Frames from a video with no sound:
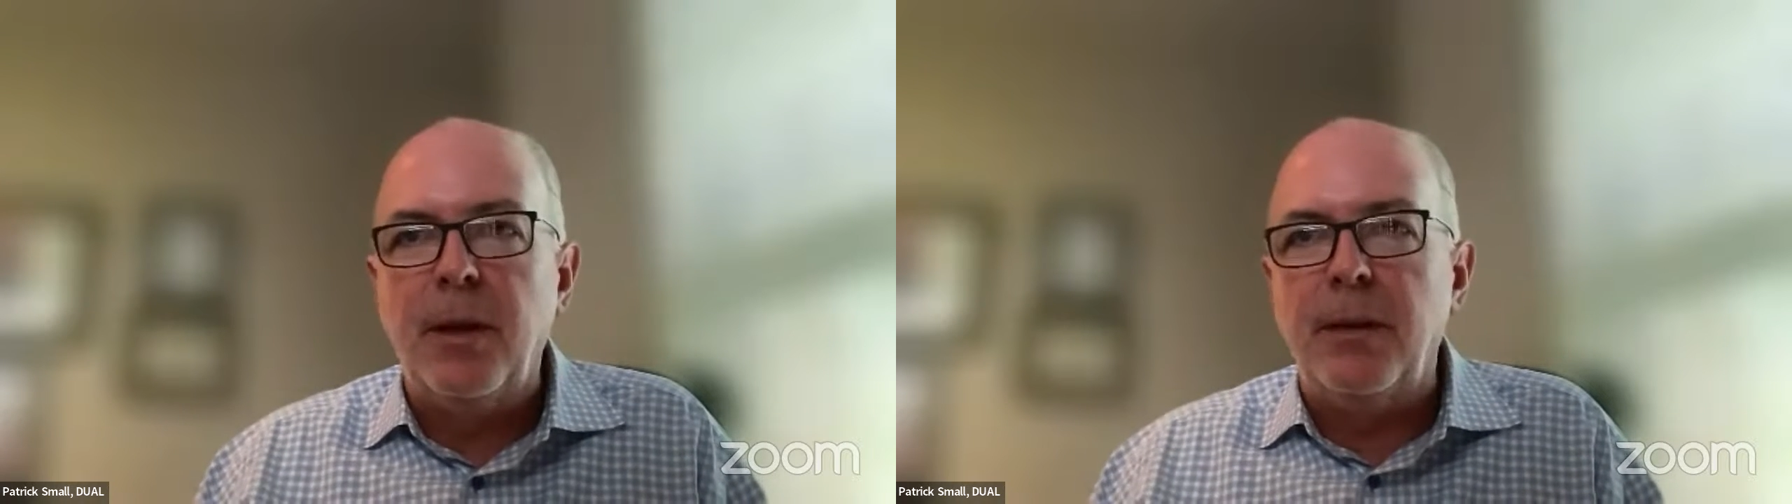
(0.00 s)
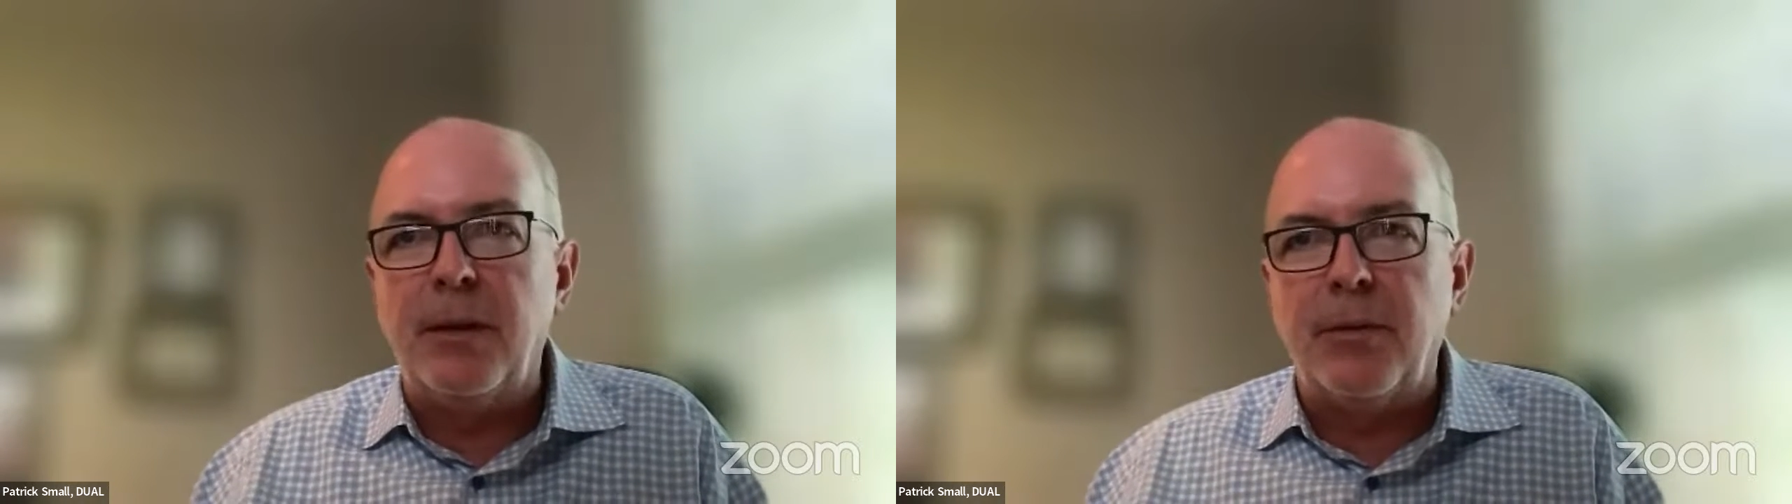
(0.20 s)

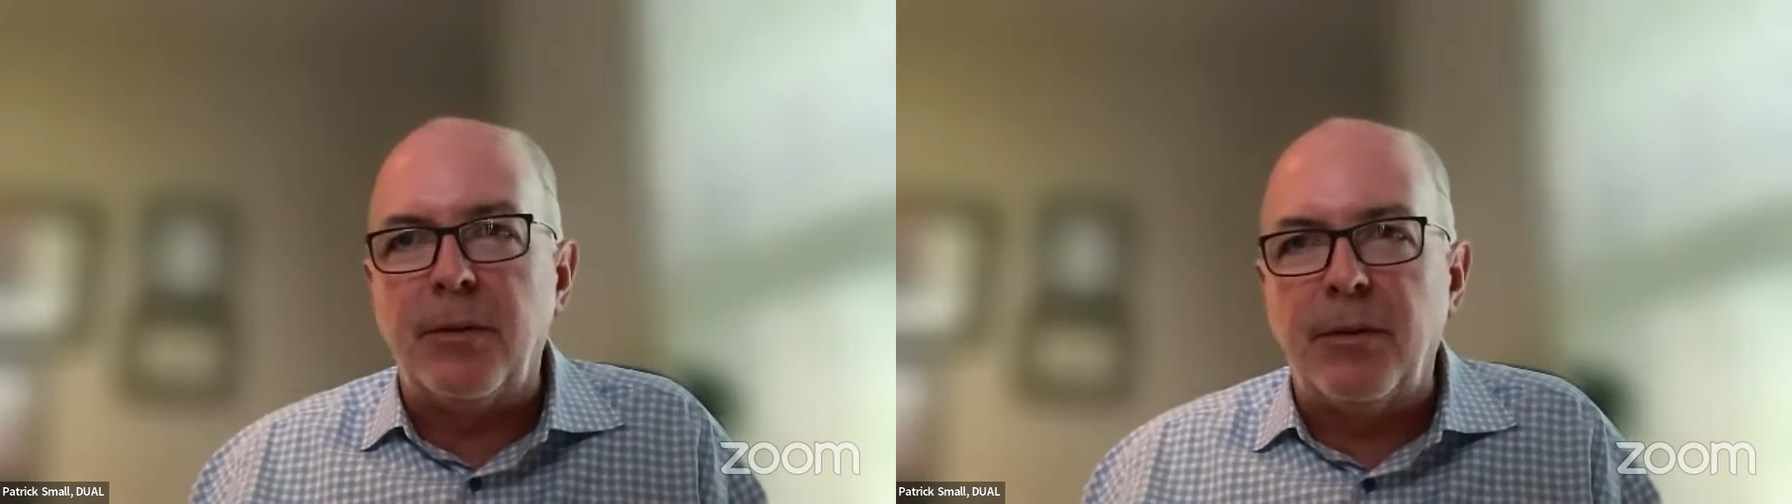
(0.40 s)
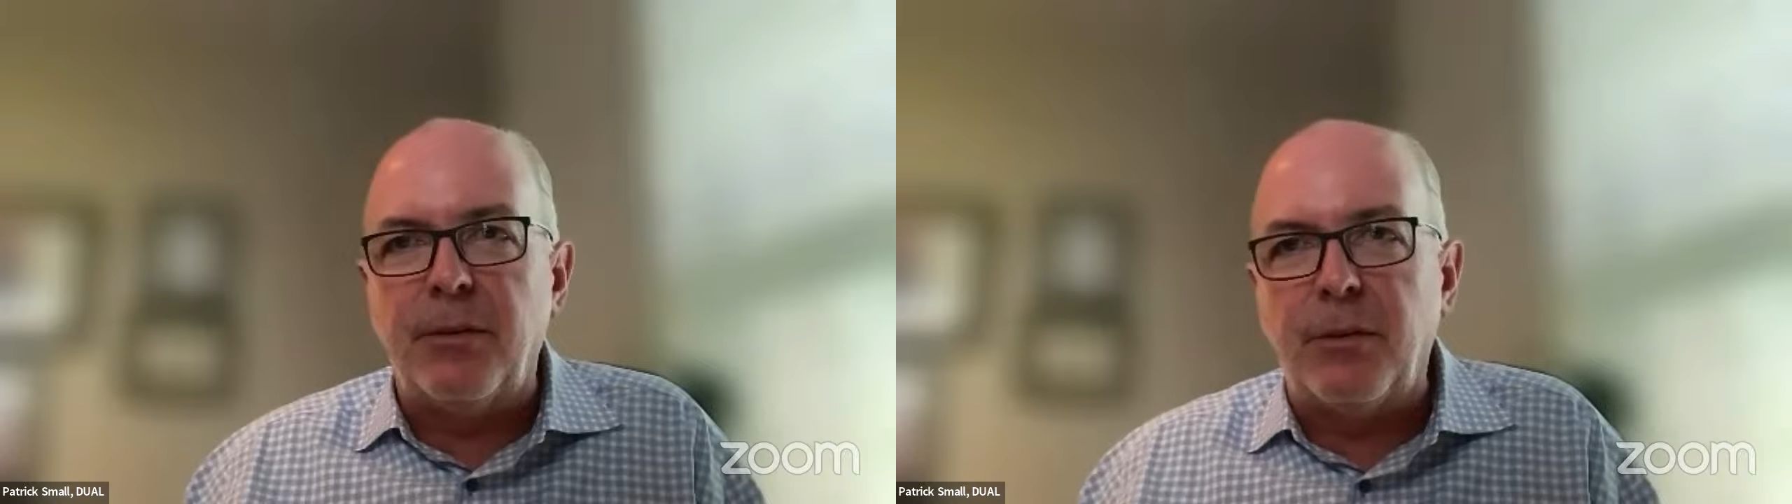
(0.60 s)
that doesn't
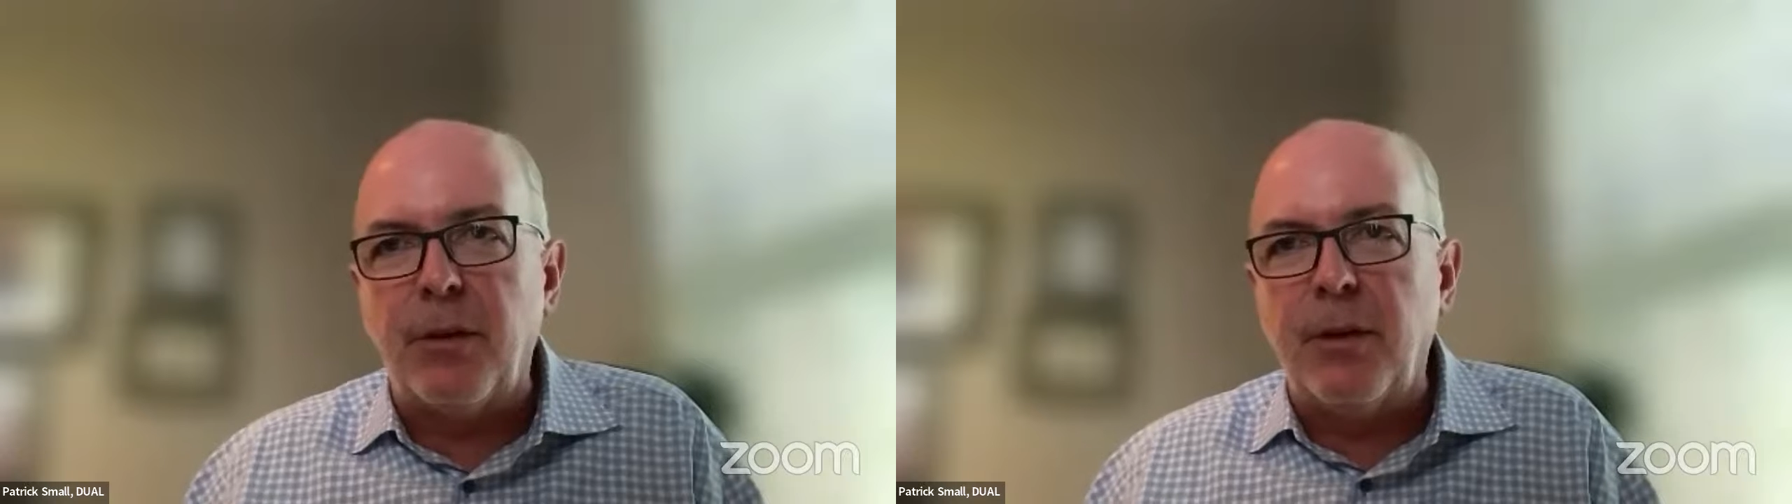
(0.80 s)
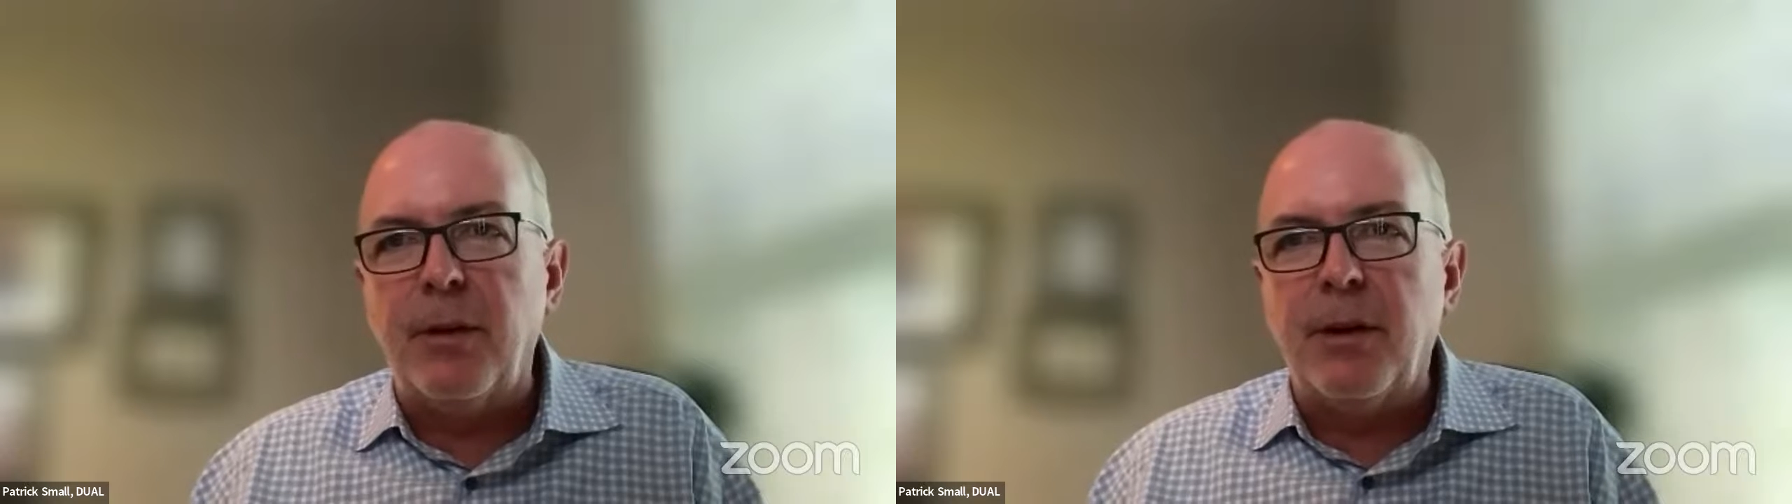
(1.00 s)

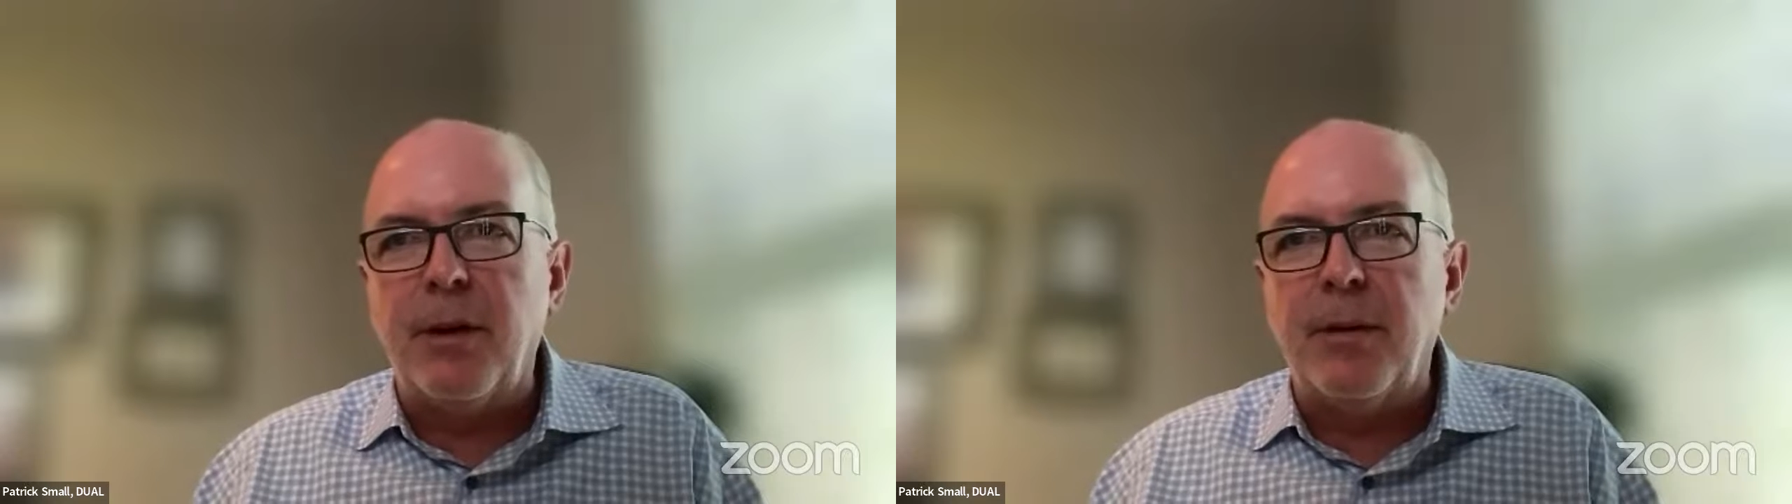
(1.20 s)
necessarily